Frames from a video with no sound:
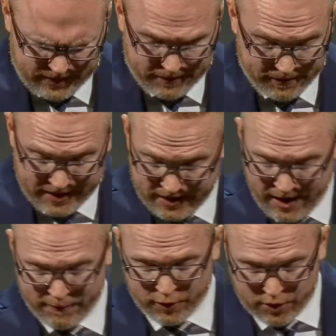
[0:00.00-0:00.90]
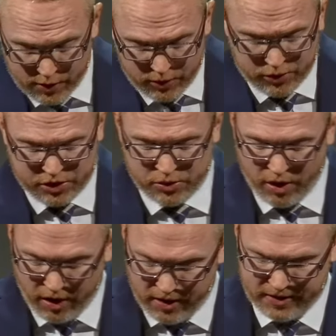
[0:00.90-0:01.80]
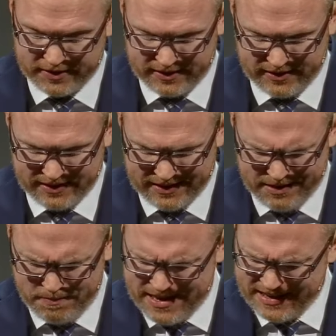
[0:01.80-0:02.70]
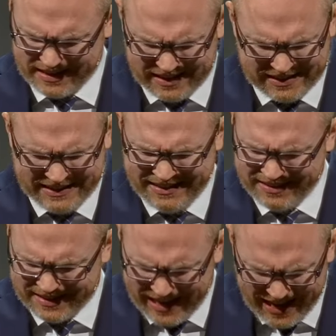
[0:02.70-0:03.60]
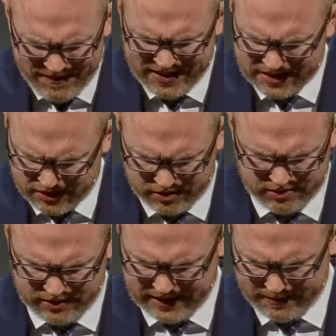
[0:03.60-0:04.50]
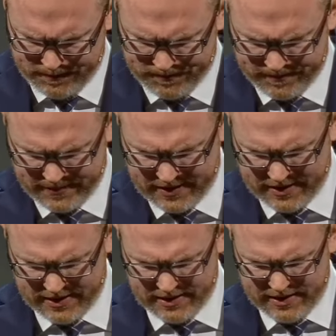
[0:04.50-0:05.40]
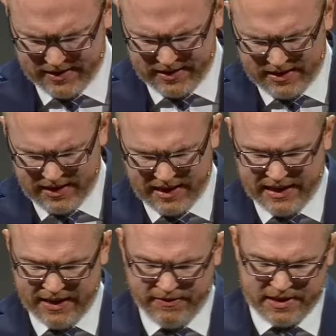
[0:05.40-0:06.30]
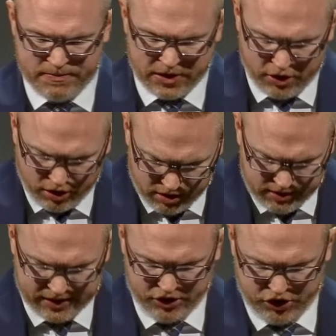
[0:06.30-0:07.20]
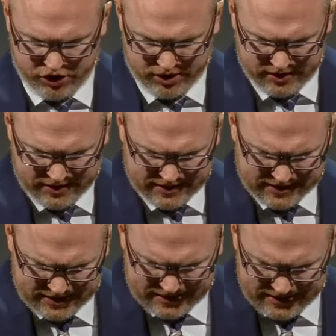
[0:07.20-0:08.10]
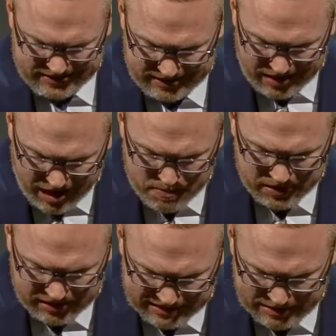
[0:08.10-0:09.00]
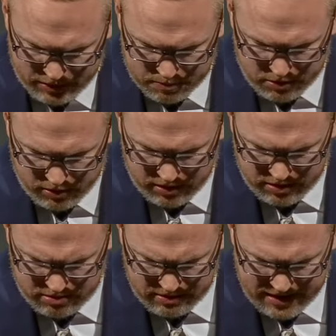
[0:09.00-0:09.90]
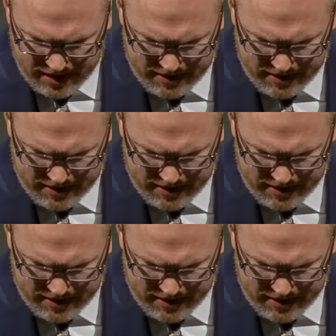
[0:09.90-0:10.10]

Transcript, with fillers: And Father God, for those who aren't, make it clear and evident to them and give them the courage to come clean with both you and